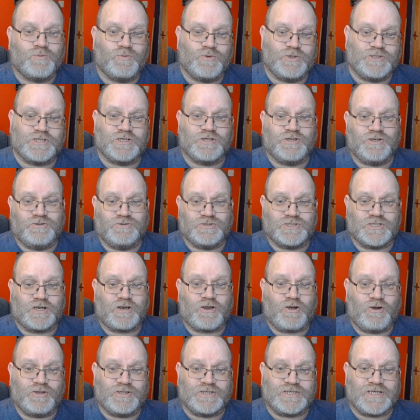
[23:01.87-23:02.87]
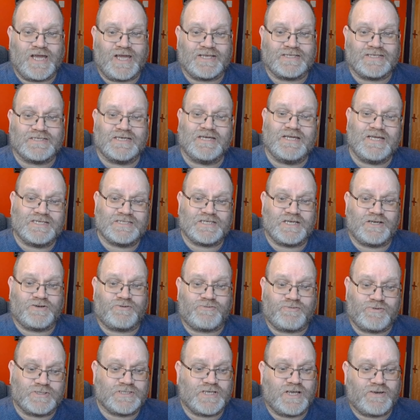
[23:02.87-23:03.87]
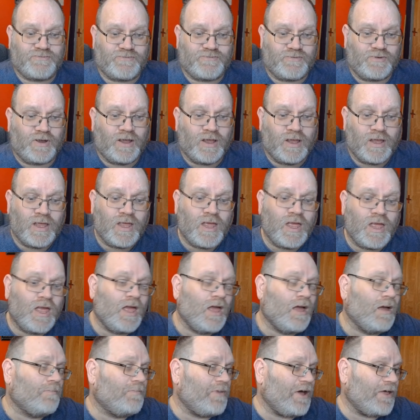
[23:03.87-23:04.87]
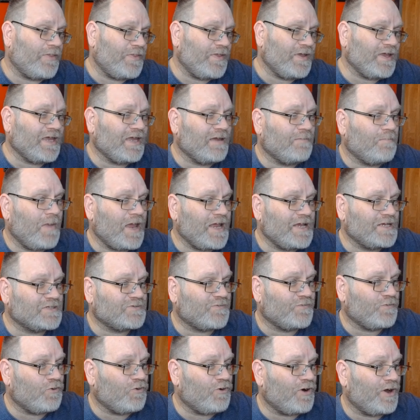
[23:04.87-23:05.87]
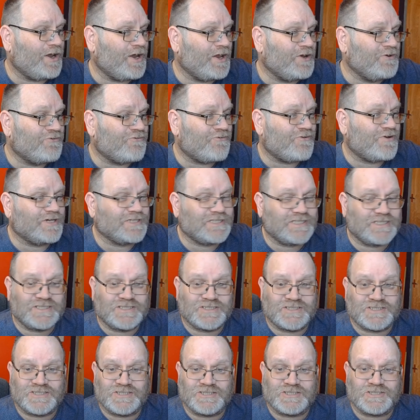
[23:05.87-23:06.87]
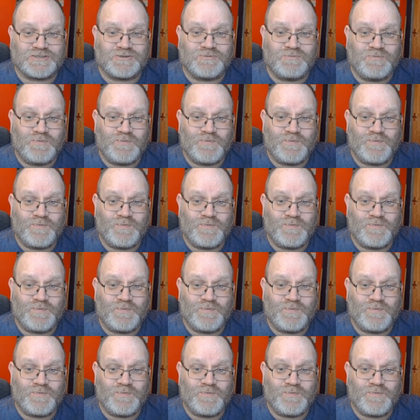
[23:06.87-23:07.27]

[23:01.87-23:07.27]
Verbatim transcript: which you can use as a contact, et cetera, et cetera. But I think it makes for an interesting system.